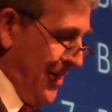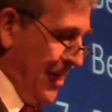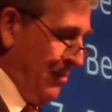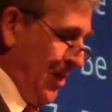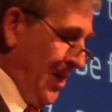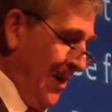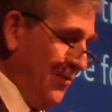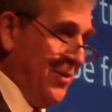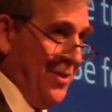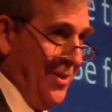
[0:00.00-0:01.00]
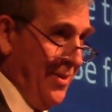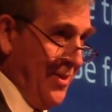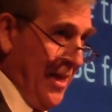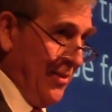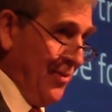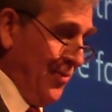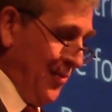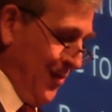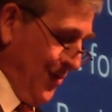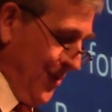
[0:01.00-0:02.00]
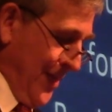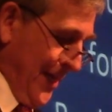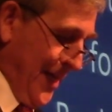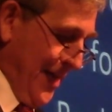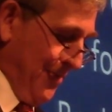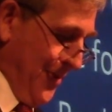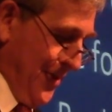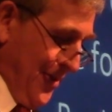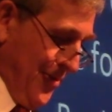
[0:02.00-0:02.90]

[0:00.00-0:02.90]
He was a gifted technical surgeon, that can't be